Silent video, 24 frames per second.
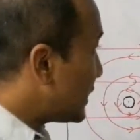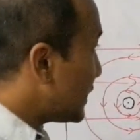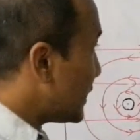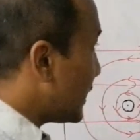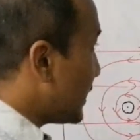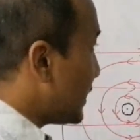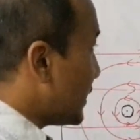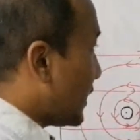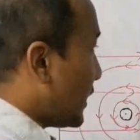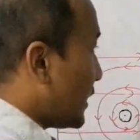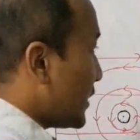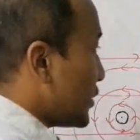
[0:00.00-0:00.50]

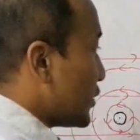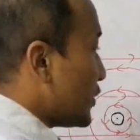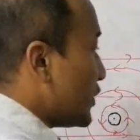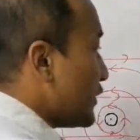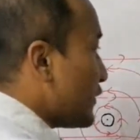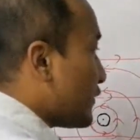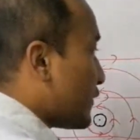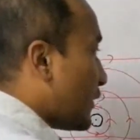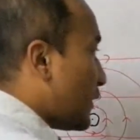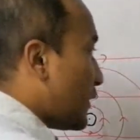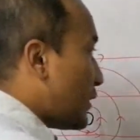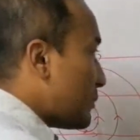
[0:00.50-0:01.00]
in a
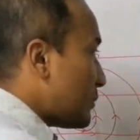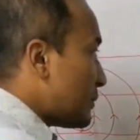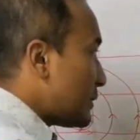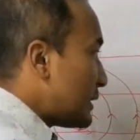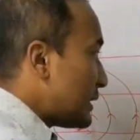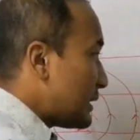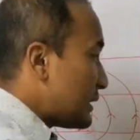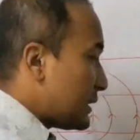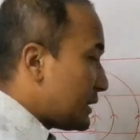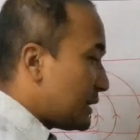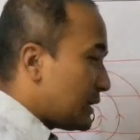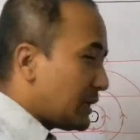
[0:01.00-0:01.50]
uniform
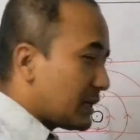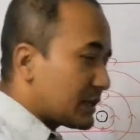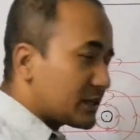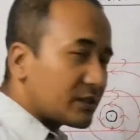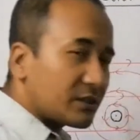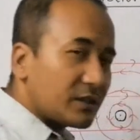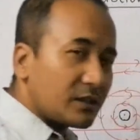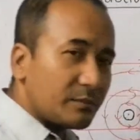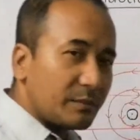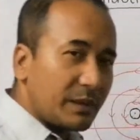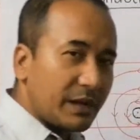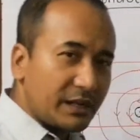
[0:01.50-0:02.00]

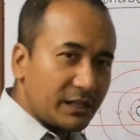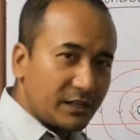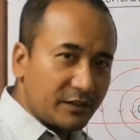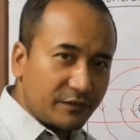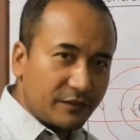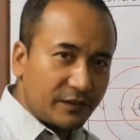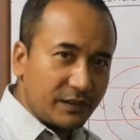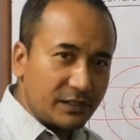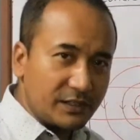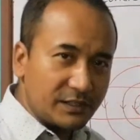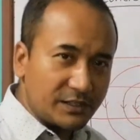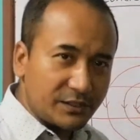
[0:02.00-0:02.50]
external magnetic
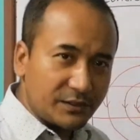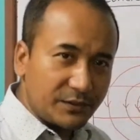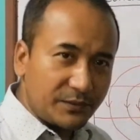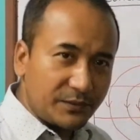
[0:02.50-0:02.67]
field.